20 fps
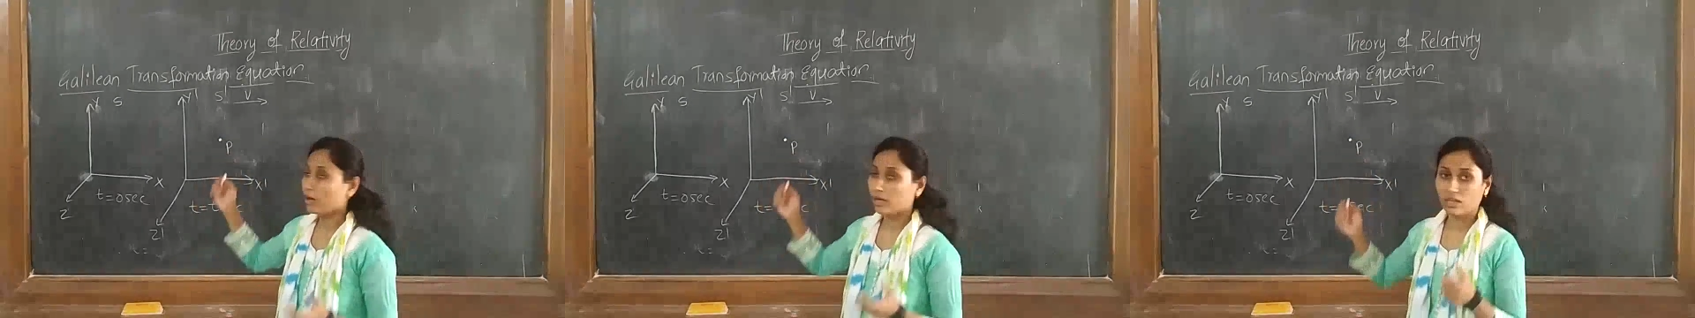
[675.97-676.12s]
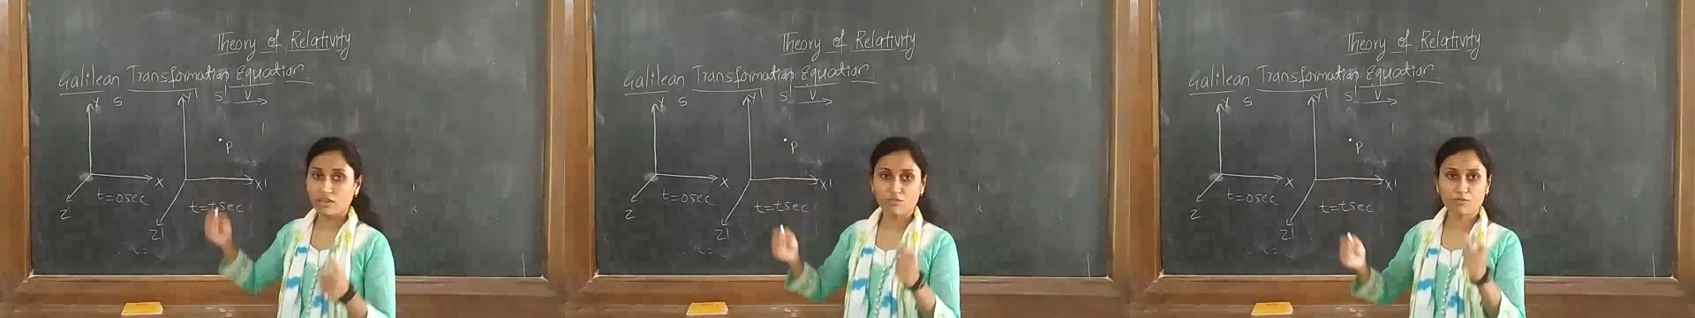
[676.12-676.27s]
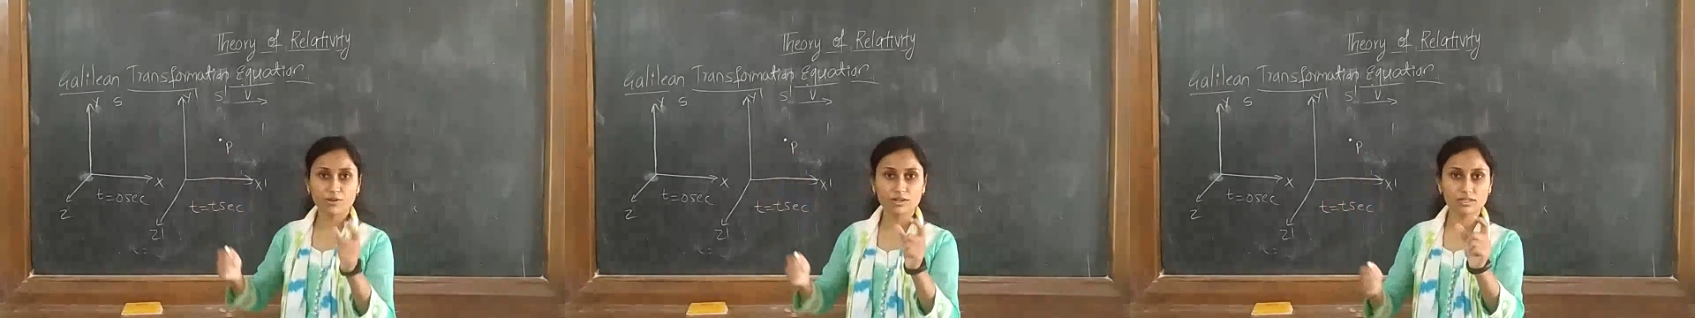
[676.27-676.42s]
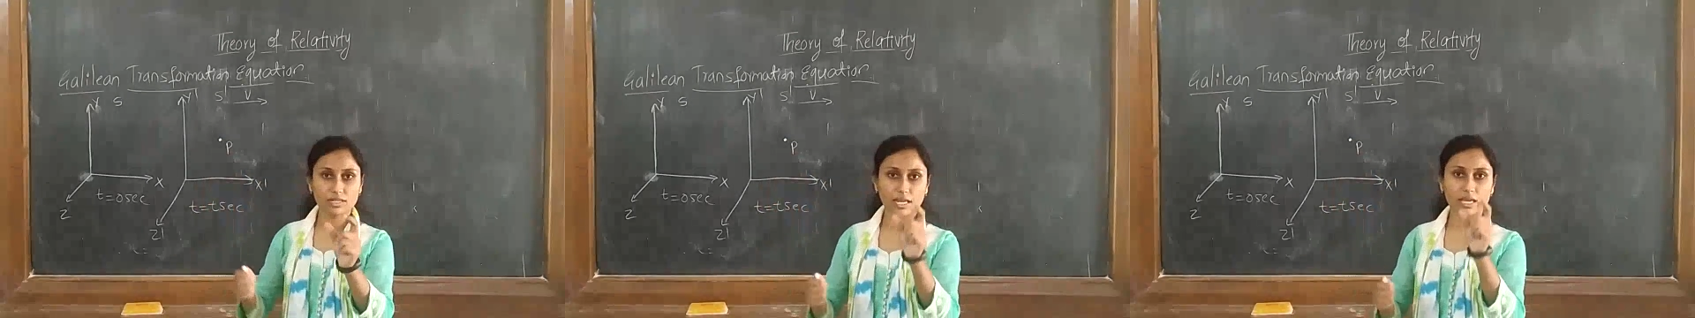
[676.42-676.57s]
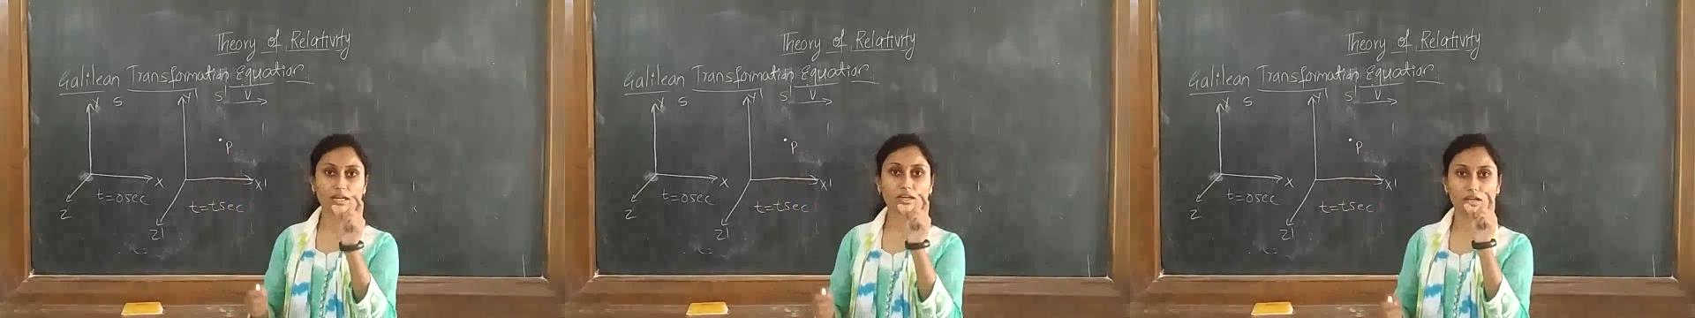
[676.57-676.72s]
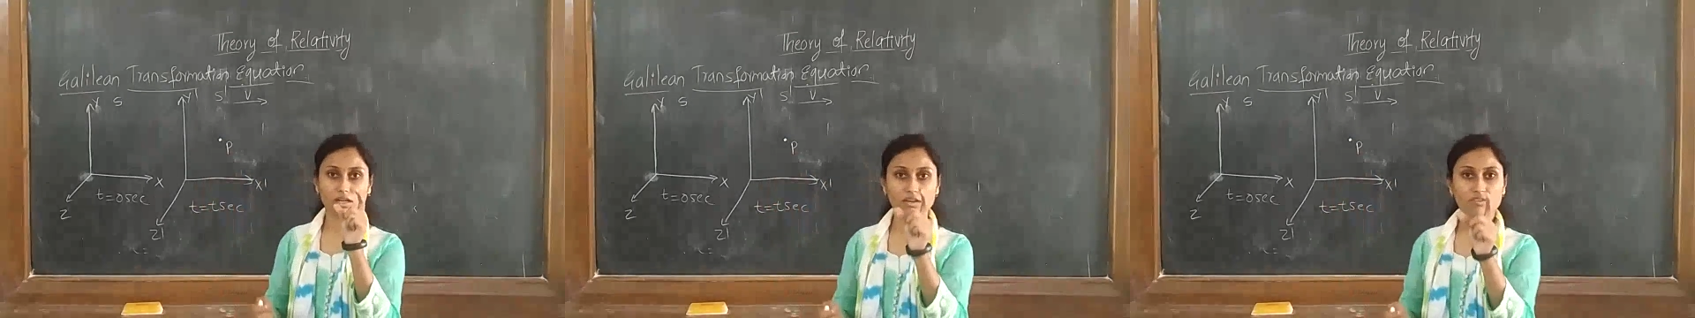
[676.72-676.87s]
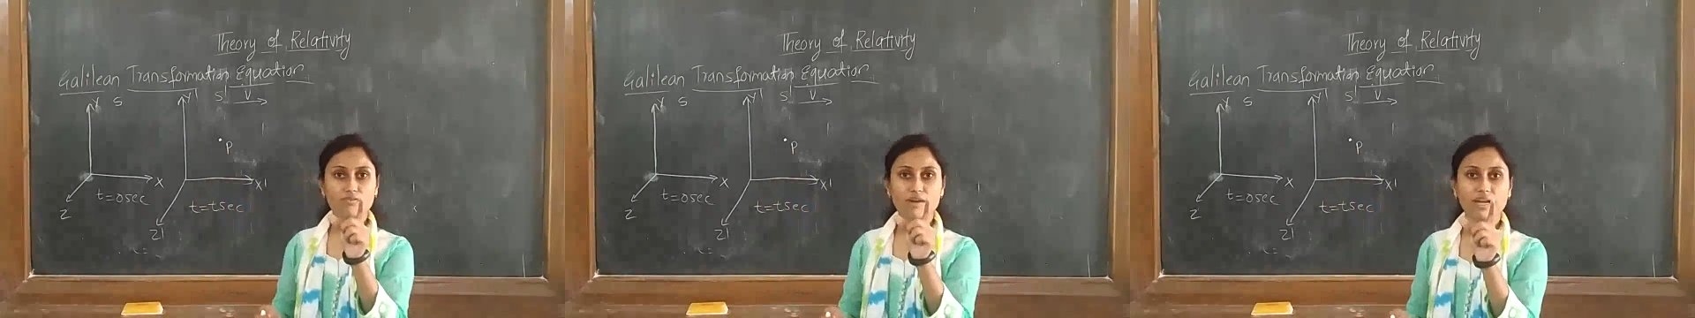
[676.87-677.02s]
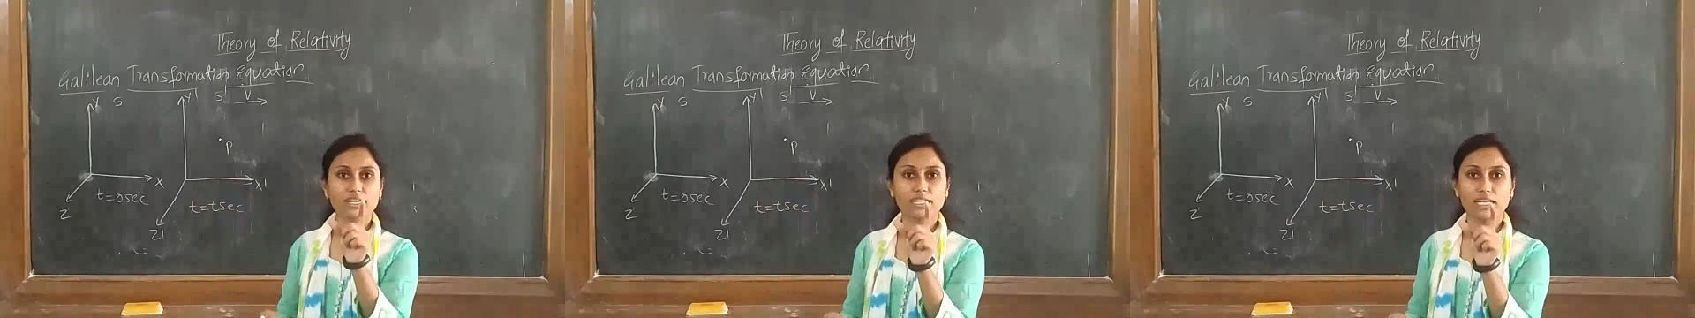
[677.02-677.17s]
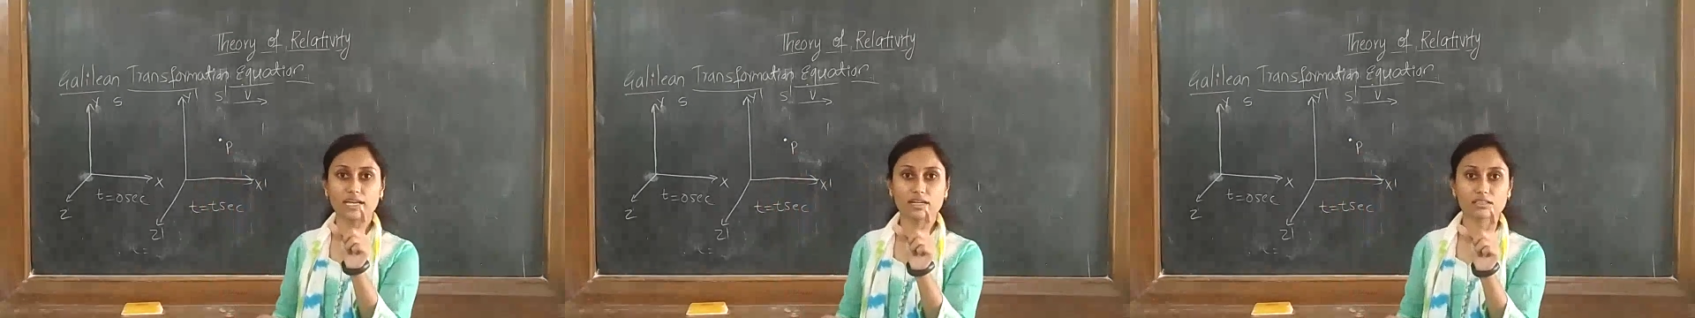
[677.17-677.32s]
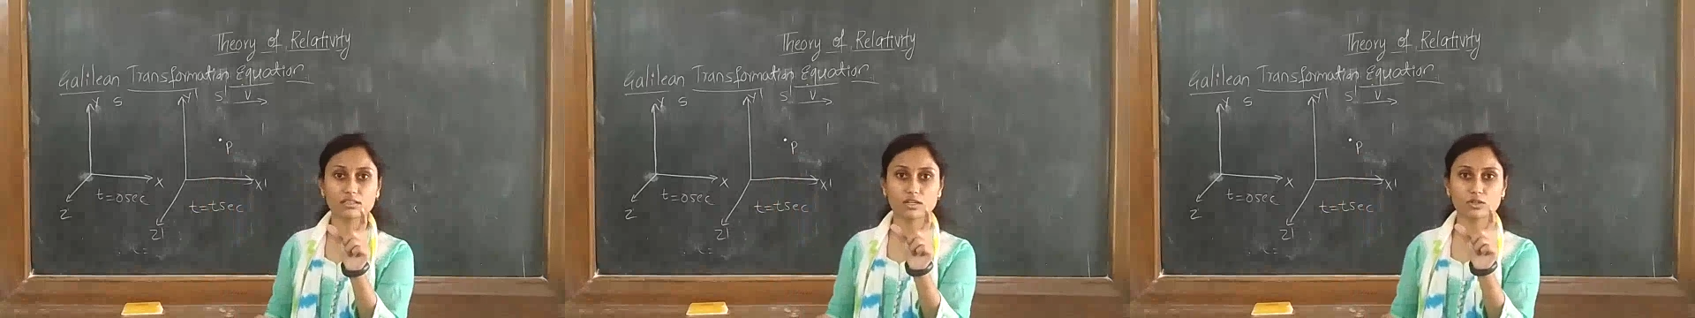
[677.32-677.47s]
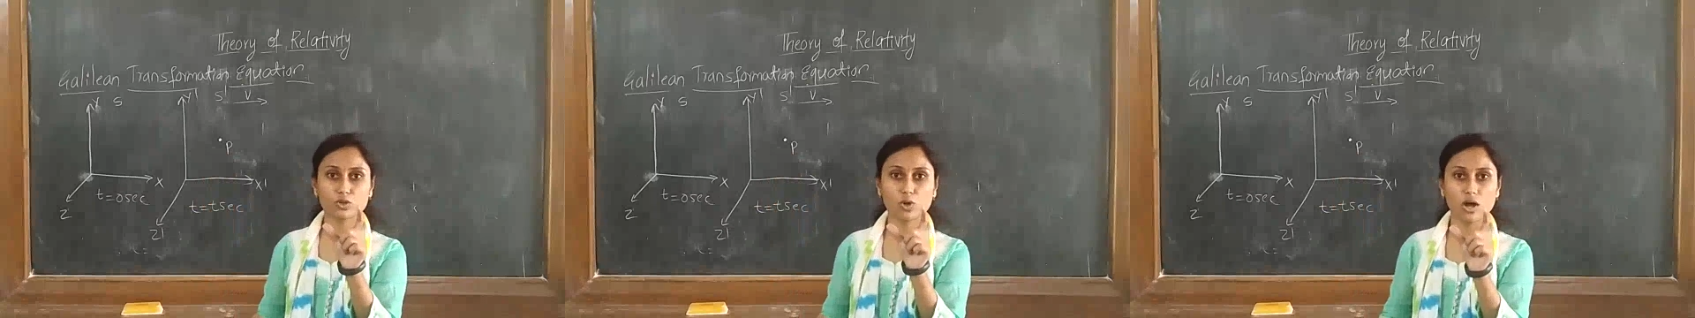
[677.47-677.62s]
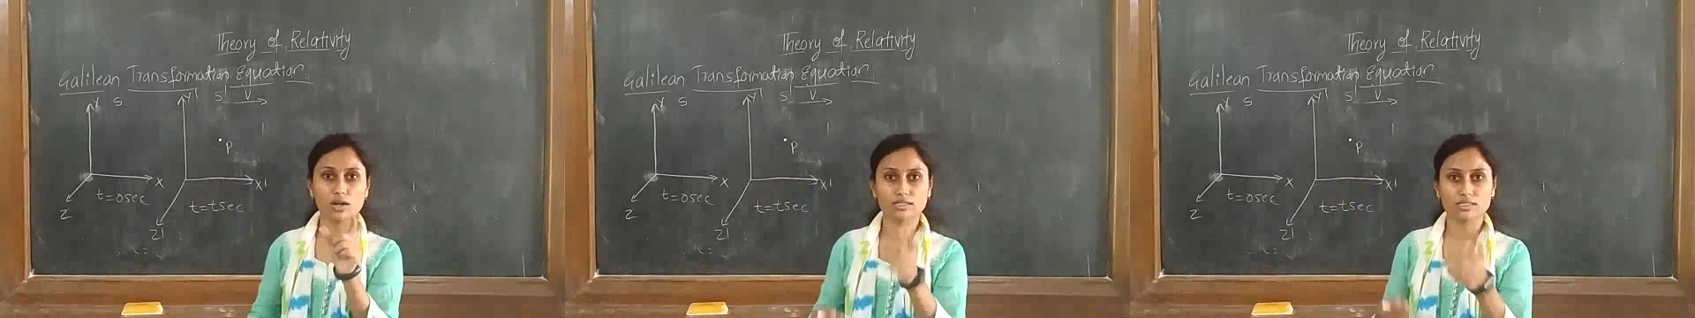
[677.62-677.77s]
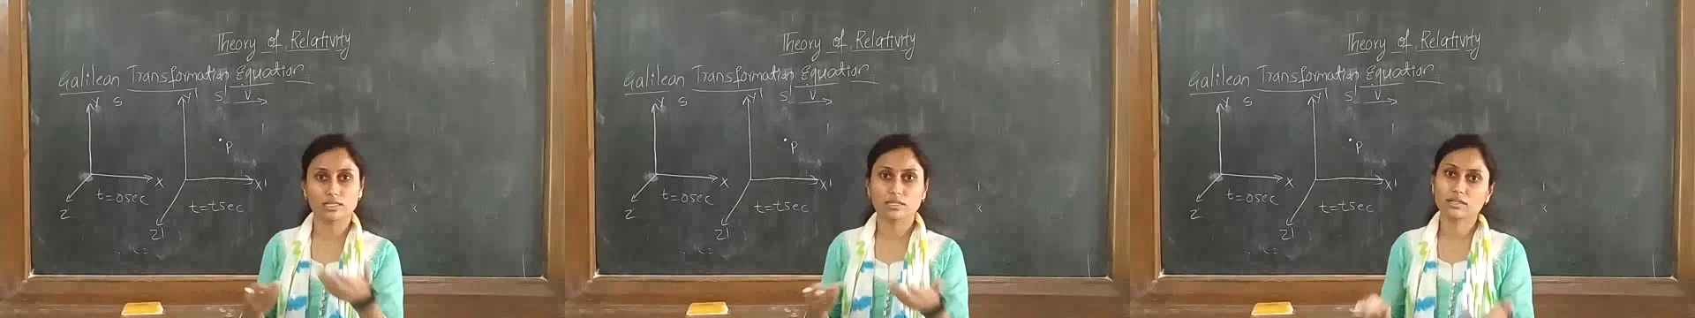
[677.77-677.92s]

if I take the torch,